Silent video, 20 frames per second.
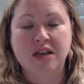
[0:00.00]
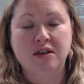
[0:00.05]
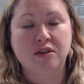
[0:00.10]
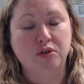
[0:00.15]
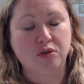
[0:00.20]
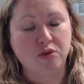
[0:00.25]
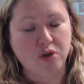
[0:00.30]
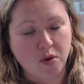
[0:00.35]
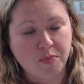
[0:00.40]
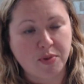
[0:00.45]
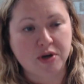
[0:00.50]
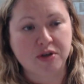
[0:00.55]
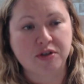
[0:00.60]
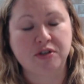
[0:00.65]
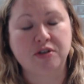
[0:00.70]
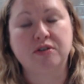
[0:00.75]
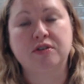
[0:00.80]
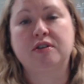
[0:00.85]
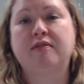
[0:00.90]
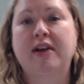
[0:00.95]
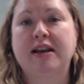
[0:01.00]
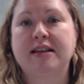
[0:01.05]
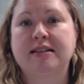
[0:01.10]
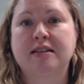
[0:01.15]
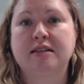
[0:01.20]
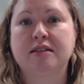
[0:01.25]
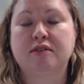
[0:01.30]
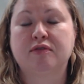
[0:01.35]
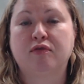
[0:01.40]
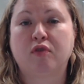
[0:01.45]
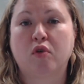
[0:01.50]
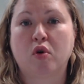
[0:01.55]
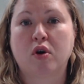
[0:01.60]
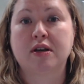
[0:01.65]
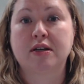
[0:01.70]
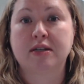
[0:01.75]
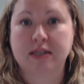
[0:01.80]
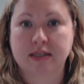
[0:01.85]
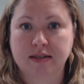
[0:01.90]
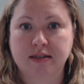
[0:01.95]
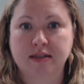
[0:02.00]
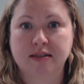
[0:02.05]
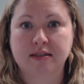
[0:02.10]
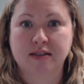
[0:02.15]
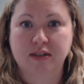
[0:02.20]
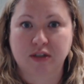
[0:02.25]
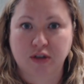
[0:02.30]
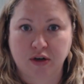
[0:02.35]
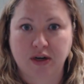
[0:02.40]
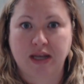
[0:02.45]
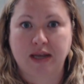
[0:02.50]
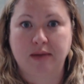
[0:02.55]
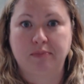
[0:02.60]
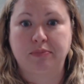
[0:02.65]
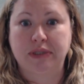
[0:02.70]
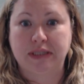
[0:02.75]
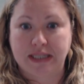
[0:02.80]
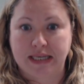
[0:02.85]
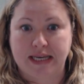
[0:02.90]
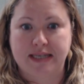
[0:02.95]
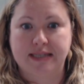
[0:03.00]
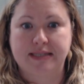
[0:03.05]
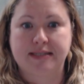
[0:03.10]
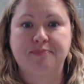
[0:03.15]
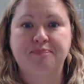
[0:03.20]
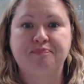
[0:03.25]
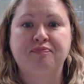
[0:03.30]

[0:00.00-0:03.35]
So no personal devices for distance learning, please.